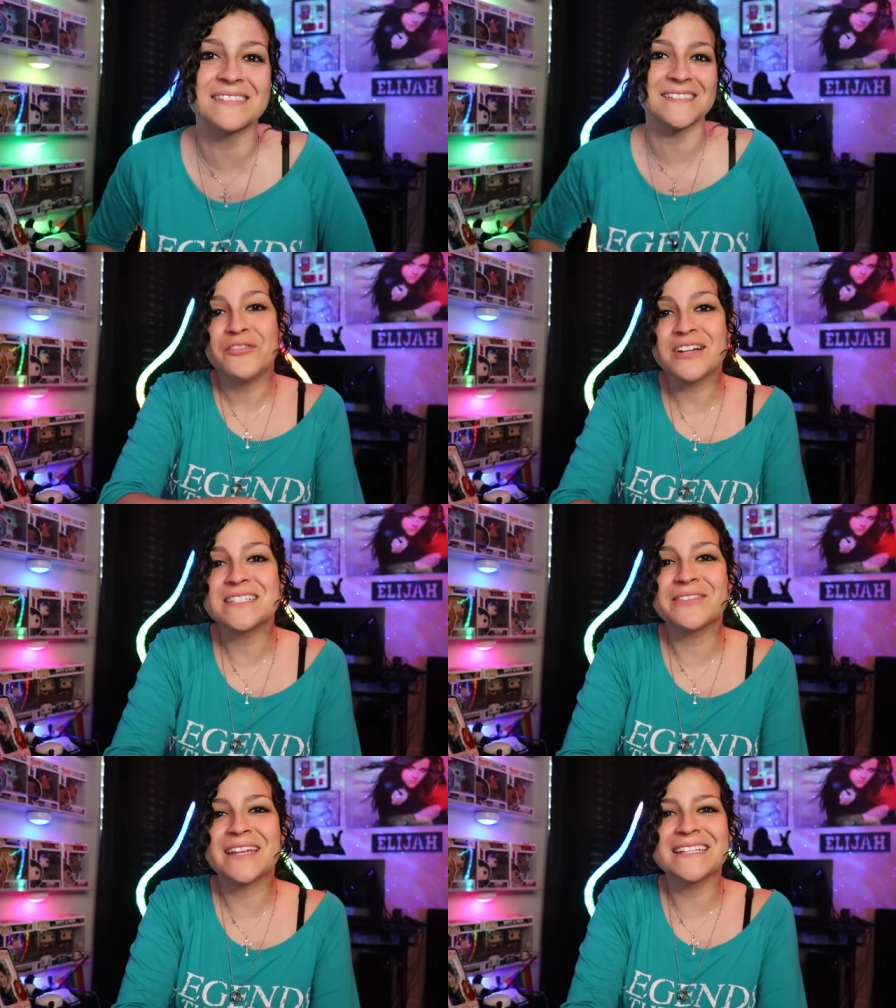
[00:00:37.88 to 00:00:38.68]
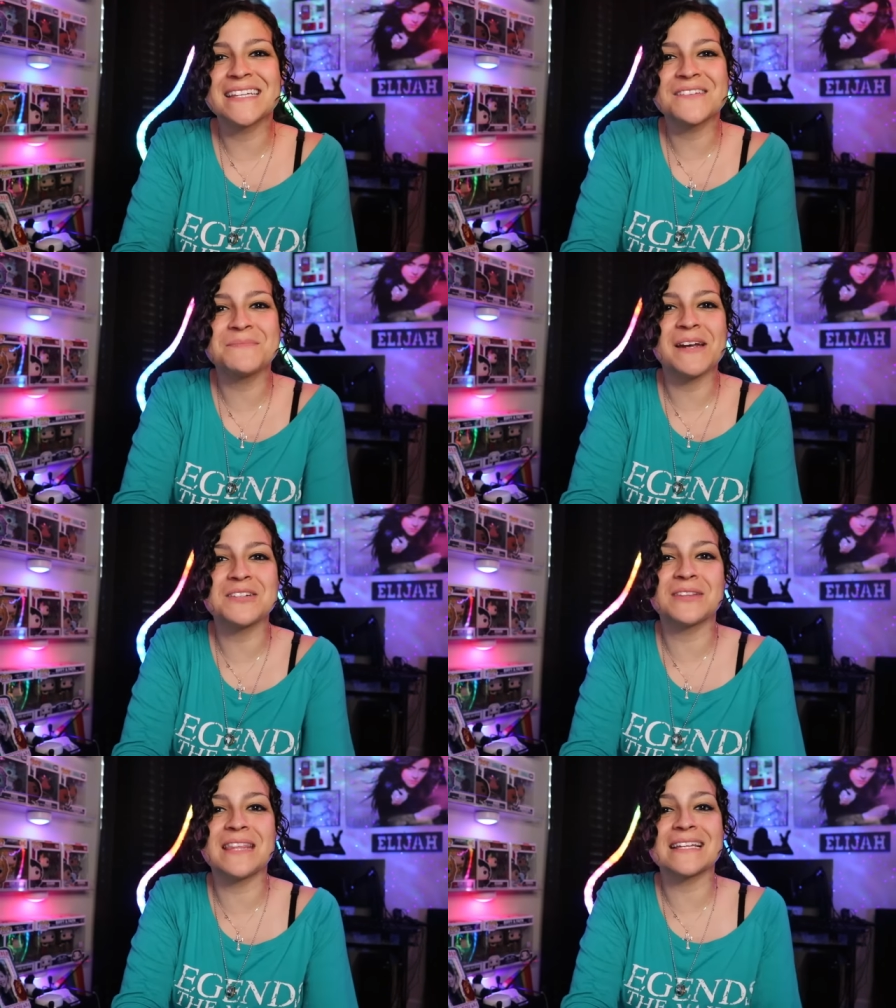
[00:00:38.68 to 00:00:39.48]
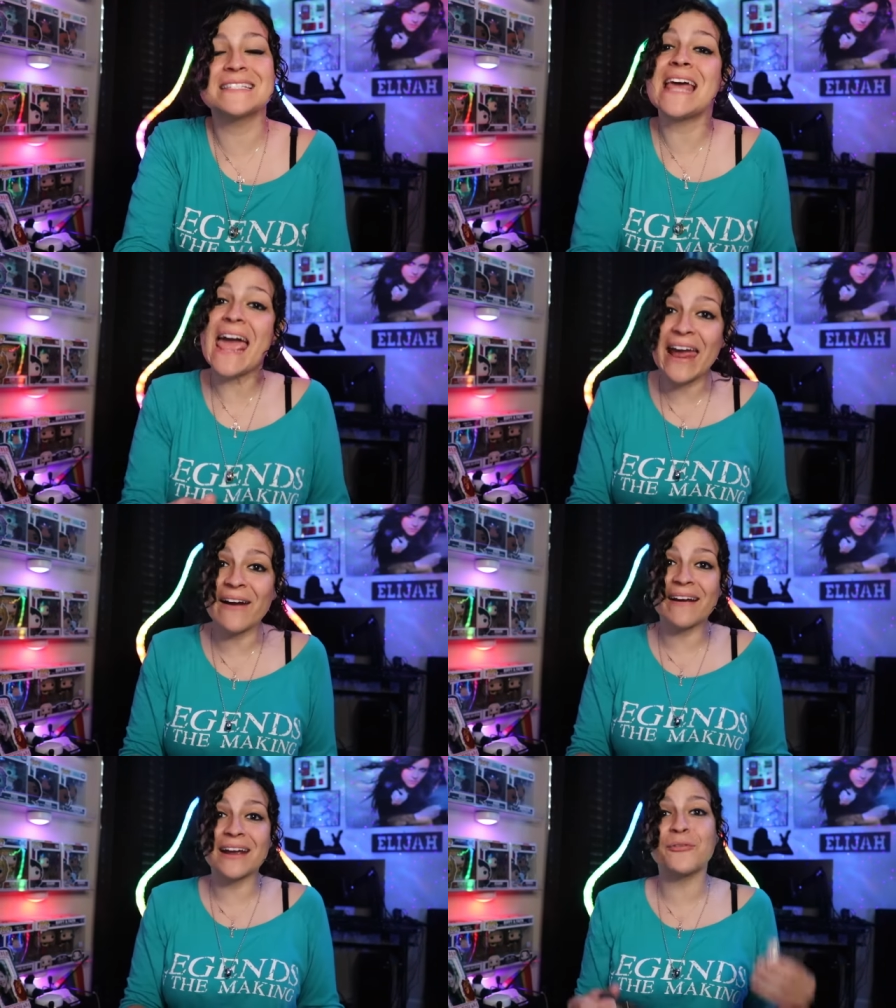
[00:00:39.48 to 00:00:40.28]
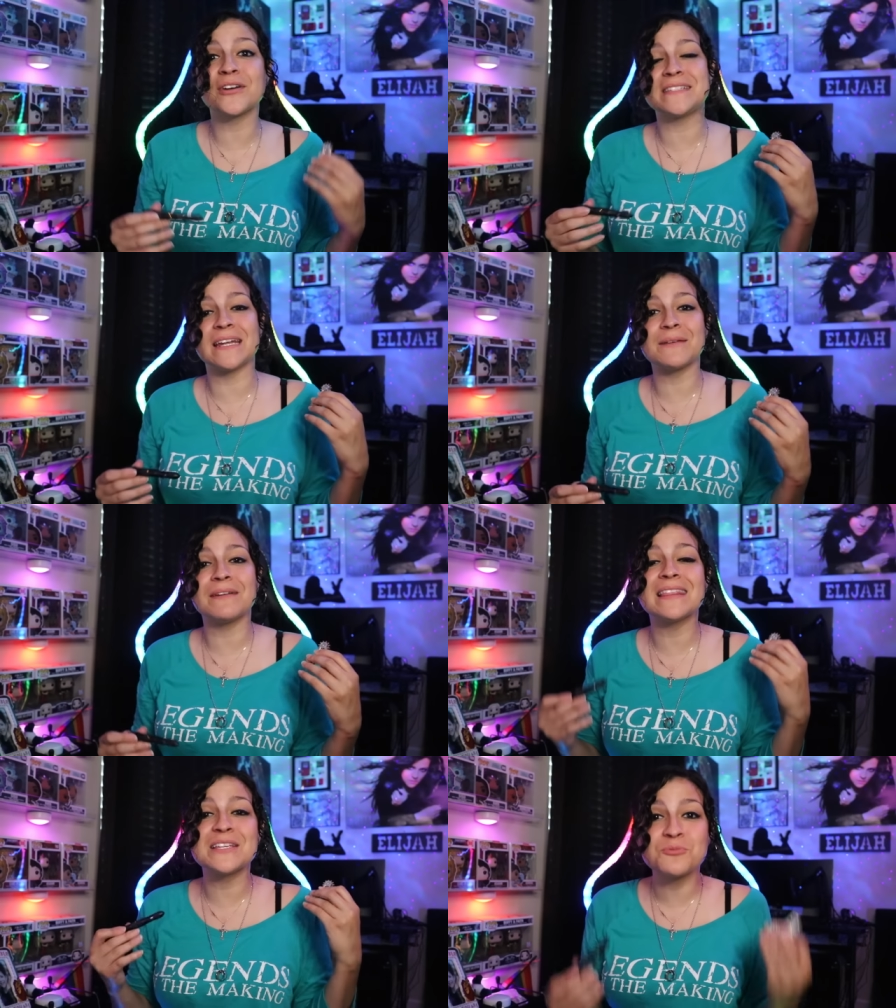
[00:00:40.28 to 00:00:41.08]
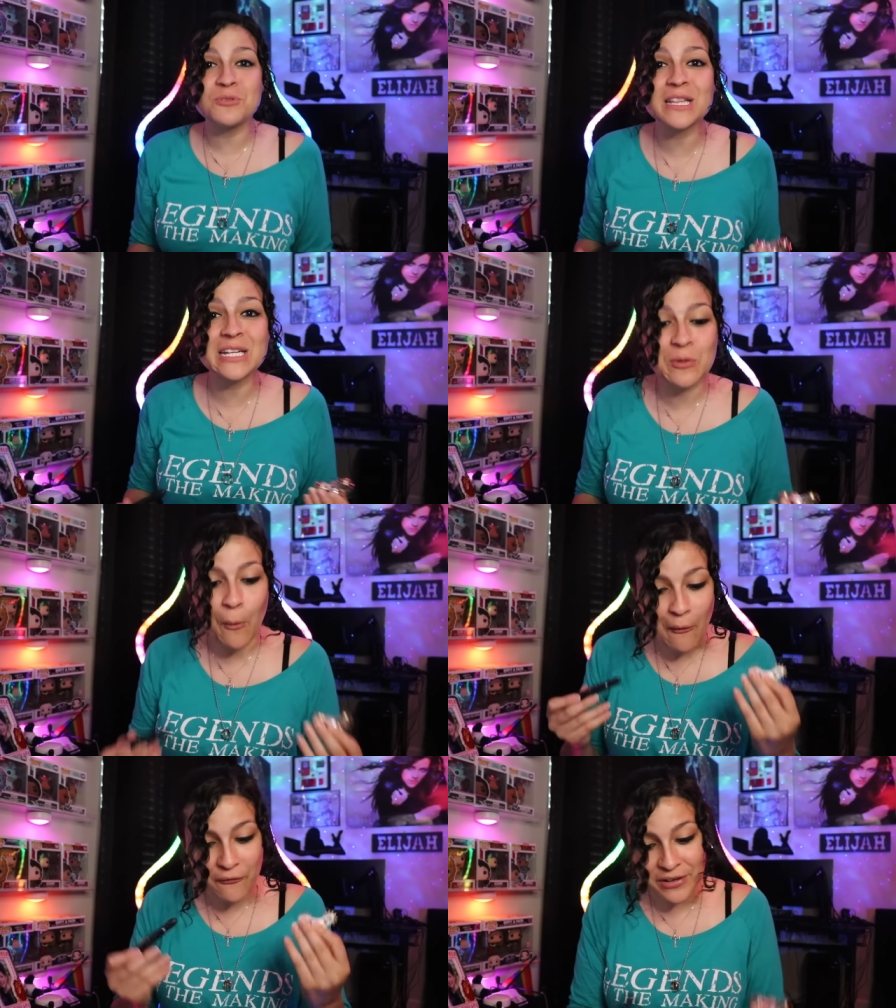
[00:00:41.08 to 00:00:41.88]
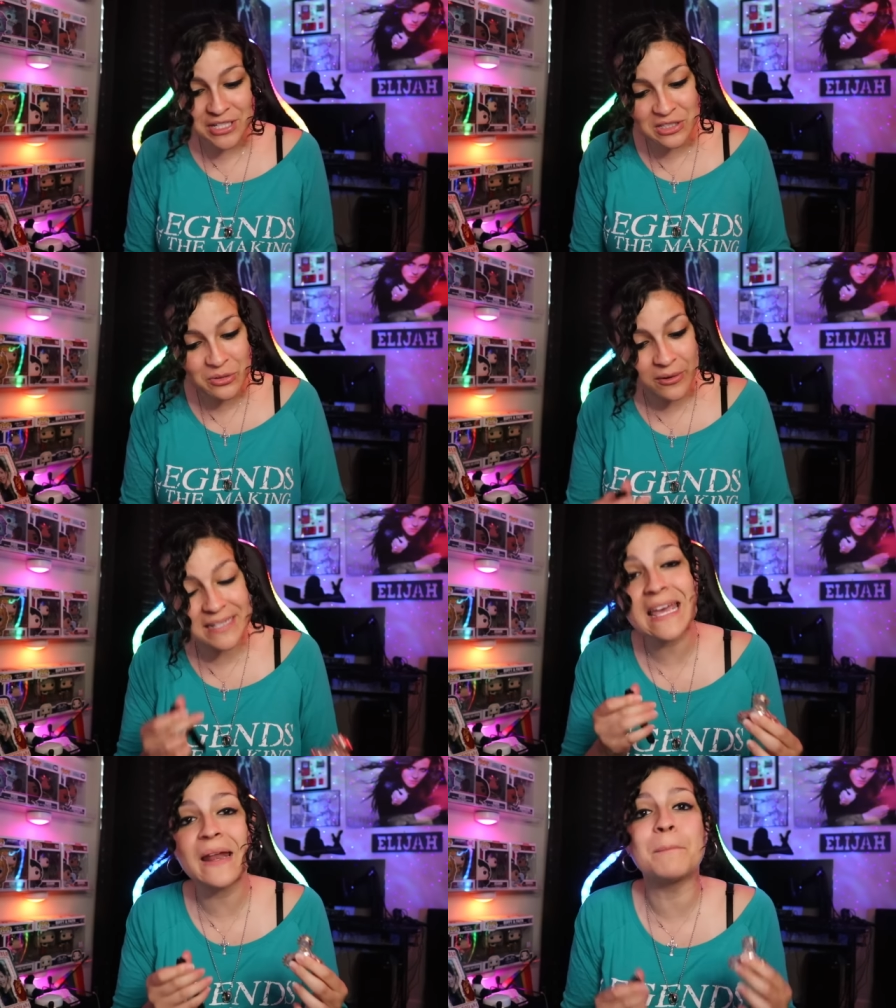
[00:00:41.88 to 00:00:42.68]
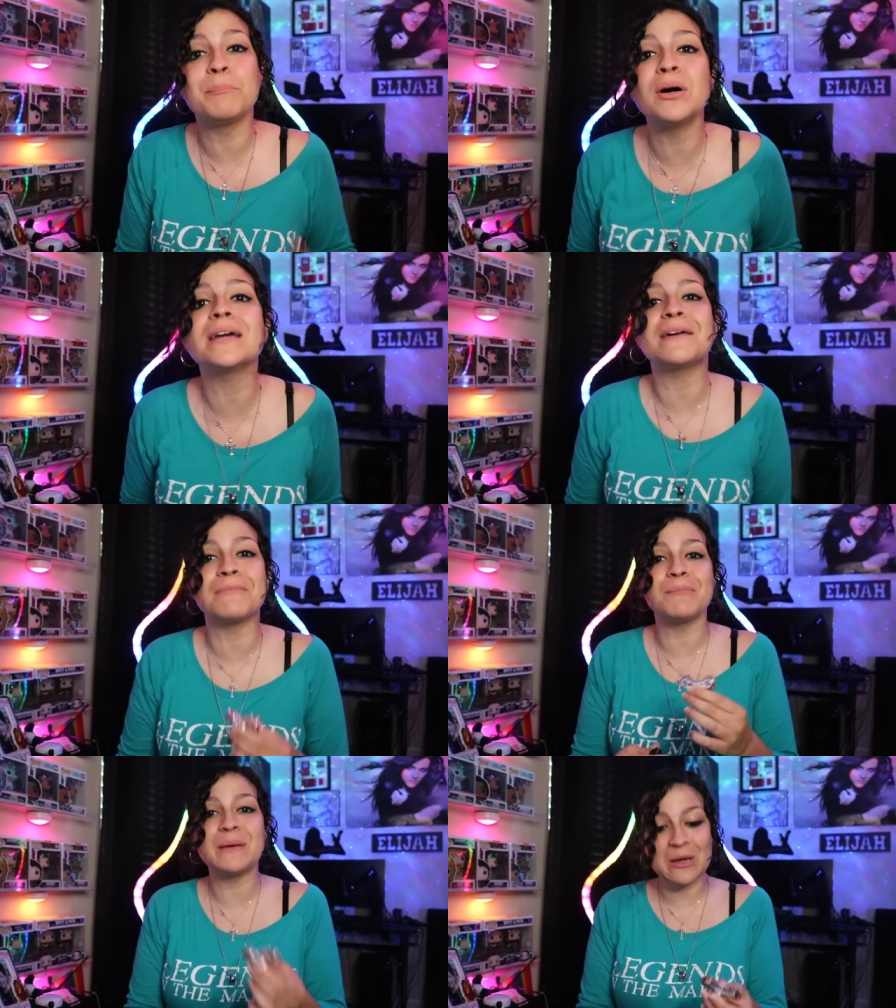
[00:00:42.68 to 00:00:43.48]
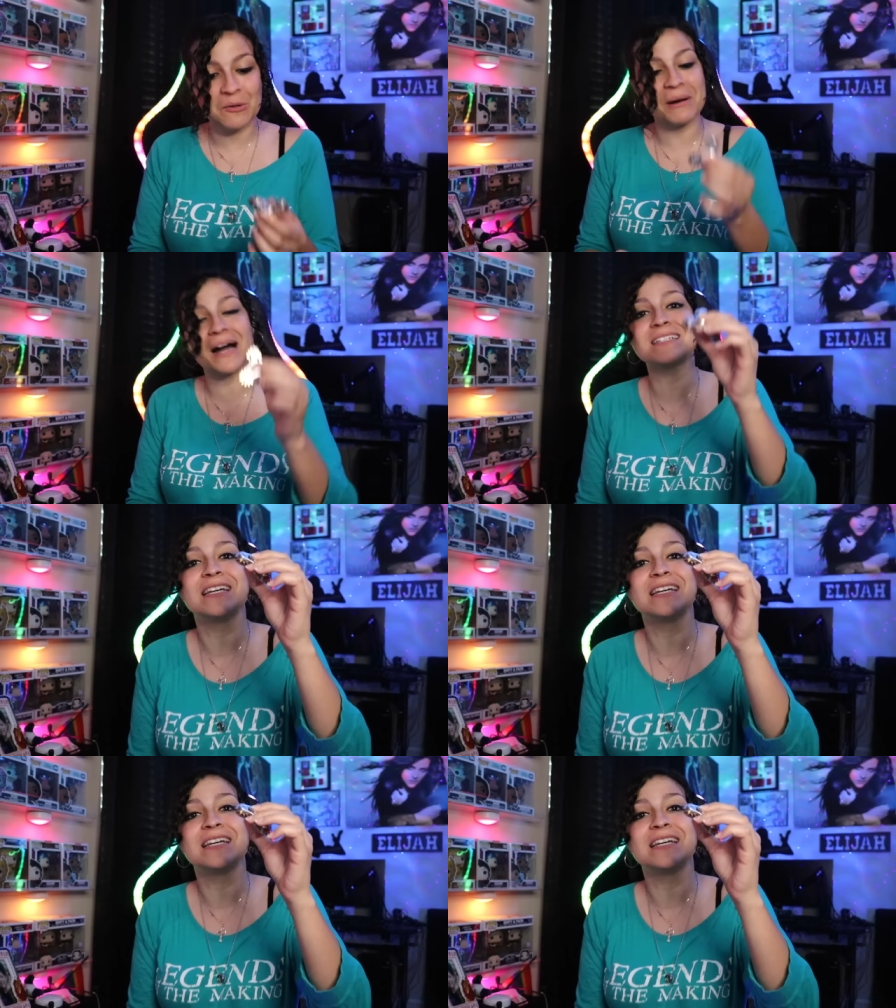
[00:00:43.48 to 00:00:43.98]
First, I would like to give special thanks to Eric for sending me these really cool fidget toys and a book in my P.O. box.